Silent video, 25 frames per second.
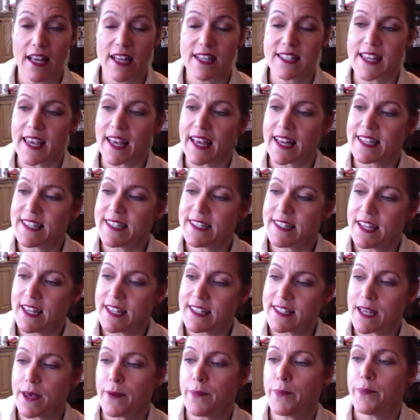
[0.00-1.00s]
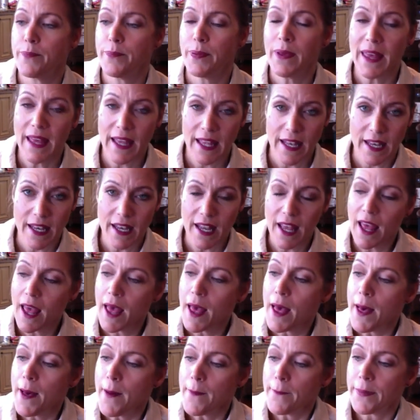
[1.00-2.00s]
It's like it's a pin,
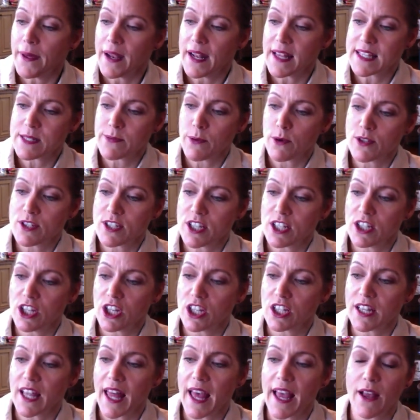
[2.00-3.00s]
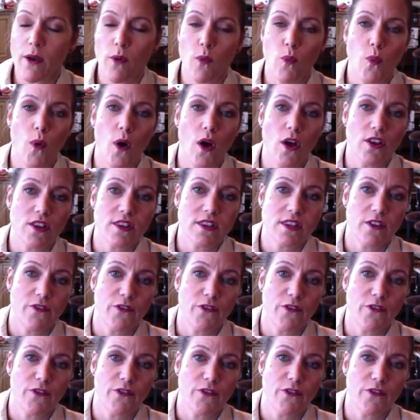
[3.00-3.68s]
but it's supposed to look like Walt,